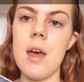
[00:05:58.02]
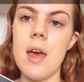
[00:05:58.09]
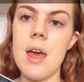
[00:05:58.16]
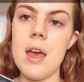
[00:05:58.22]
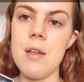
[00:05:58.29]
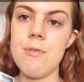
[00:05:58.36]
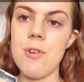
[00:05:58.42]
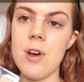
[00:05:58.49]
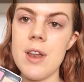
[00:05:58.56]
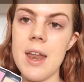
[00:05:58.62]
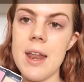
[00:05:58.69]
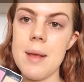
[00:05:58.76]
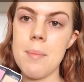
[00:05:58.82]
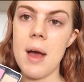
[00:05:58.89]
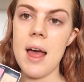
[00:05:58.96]
And for
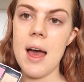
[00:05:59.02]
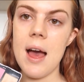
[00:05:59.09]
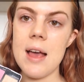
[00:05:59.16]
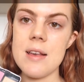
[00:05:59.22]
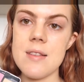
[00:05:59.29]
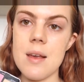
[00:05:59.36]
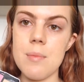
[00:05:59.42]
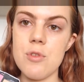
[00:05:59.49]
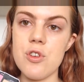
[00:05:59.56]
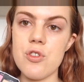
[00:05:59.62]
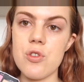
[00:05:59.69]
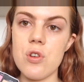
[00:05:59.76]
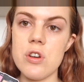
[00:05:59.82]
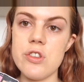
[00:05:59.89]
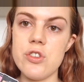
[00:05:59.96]
underneath my eyes, I'm
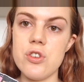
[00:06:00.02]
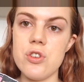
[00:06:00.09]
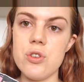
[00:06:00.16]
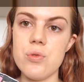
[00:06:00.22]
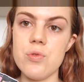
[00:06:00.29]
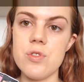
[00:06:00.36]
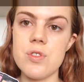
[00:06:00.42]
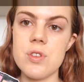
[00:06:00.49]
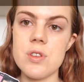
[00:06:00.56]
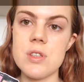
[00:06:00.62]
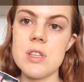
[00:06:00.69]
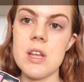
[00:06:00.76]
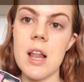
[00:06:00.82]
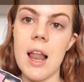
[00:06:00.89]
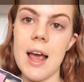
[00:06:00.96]
just going to use
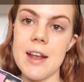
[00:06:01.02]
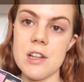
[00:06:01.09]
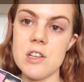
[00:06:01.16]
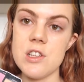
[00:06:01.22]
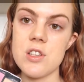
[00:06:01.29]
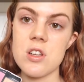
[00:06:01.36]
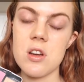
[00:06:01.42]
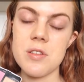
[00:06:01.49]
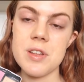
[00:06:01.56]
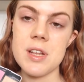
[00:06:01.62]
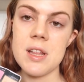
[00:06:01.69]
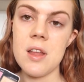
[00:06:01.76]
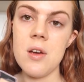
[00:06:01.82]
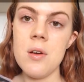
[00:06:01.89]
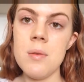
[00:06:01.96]
the lightest
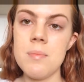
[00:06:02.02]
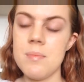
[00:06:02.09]
concealer.